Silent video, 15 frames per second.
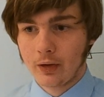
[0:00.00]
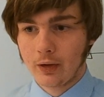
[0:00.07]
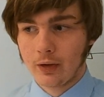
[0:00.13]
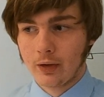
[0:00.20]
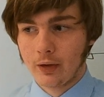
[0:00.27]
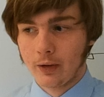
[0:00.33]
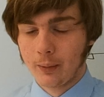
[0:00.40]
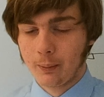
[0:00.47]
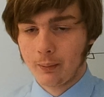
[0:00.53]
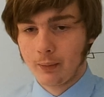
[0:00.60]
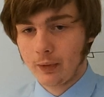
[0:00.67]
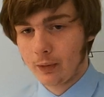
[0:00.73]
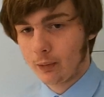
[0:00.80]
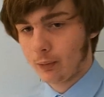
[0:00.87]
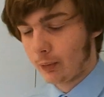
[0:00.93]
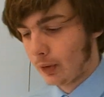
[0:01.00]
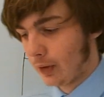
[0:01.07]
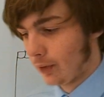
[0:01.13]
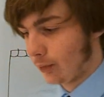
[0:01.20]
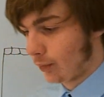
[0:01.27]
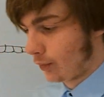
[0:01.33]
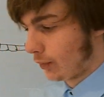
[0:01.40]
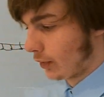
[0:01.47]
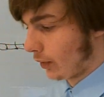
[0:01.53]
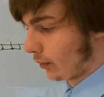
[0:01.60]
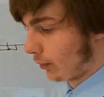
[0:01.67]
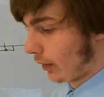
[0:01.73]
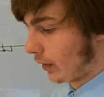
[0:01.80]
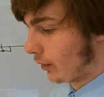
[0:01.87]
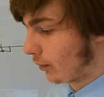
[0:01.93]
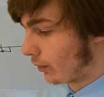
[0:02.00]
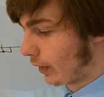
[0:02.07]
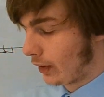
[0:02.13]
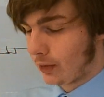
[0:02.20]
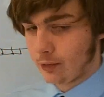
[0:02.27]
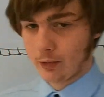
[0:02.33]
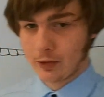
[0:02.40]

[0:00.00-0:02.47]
with, you're writing